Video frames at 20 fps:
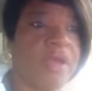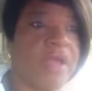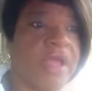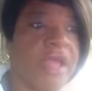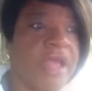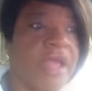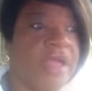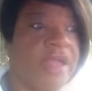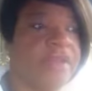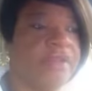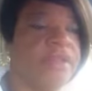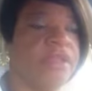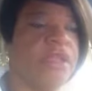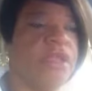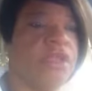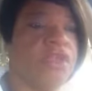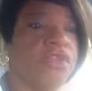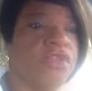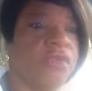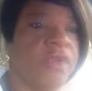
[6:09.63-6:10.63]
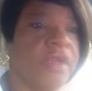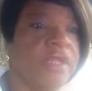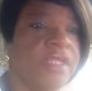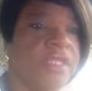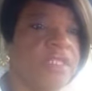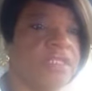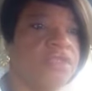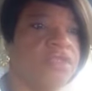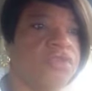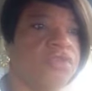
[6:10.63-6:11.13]
kind, so I
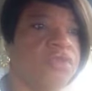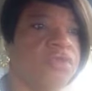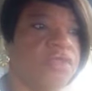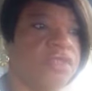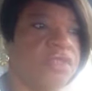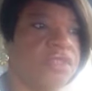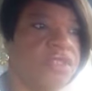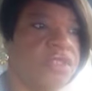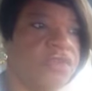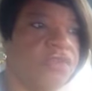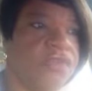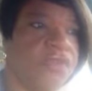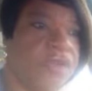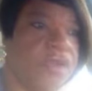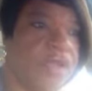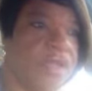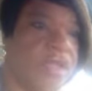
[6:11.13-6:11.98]
needed to do a different